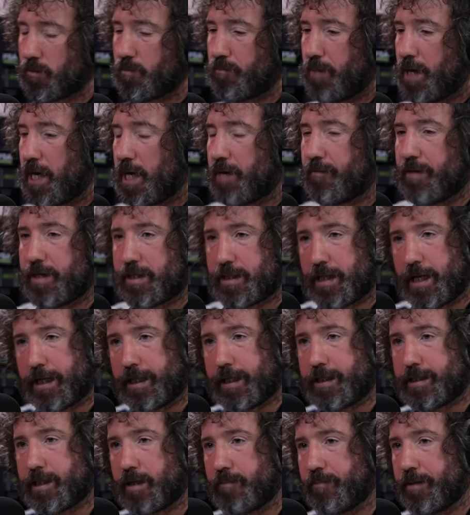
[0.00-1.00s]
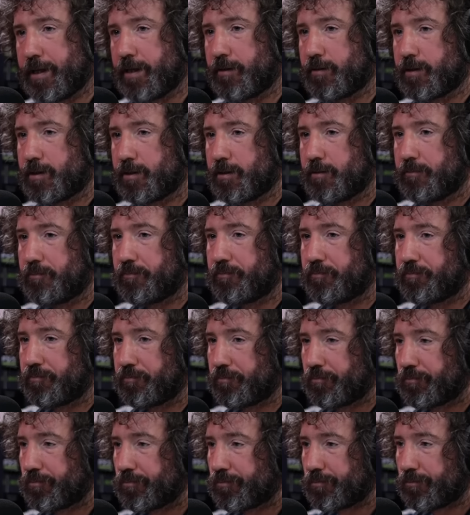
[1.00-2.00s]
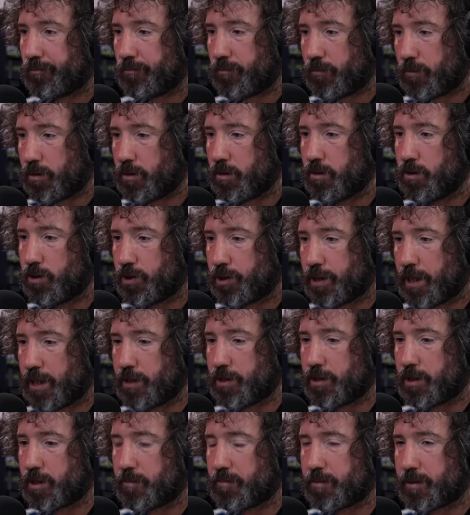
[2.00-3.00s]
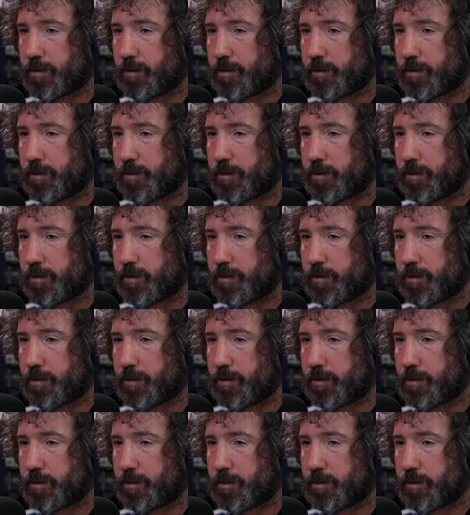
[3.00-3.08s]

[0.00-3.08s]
Part of it's, like I said, Bielsa. Hmm. I was gonna,